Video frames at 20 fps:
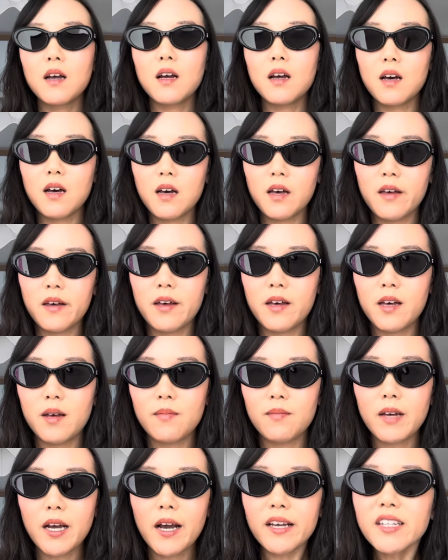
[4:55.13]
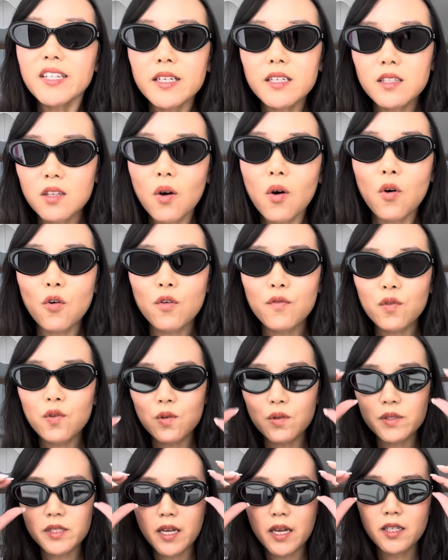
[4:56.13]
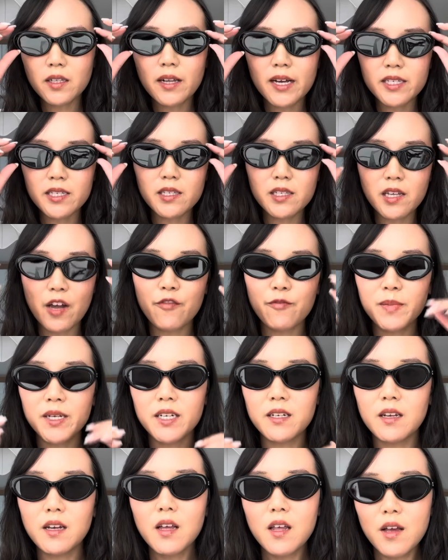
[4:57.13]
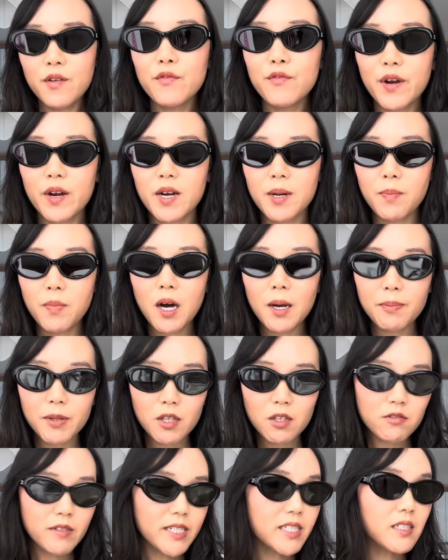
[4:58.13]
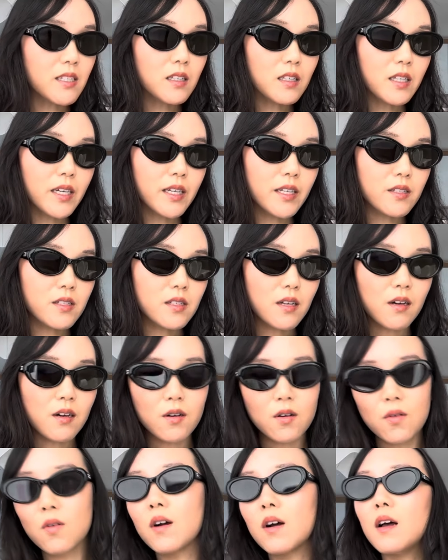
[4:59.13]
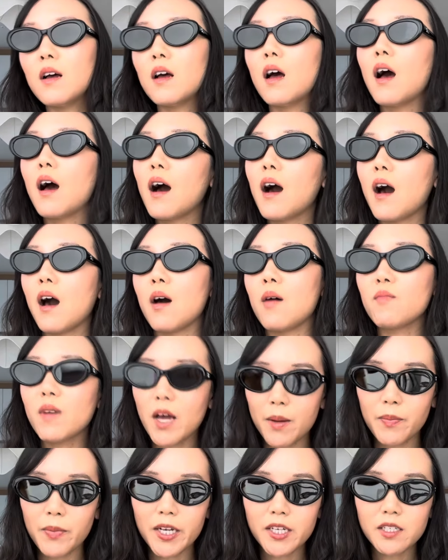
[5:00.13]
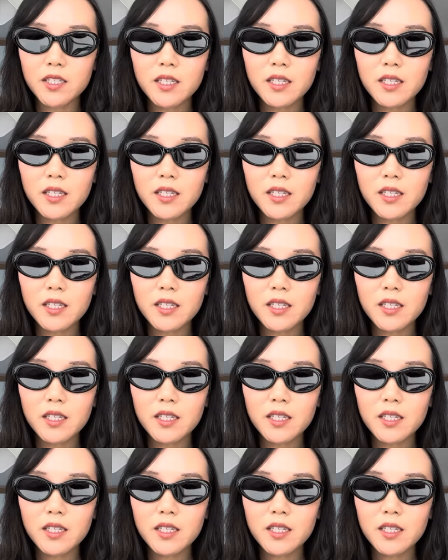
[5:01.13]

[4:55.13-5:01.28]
I think the oval sunglasses have been very popular recently, so I picked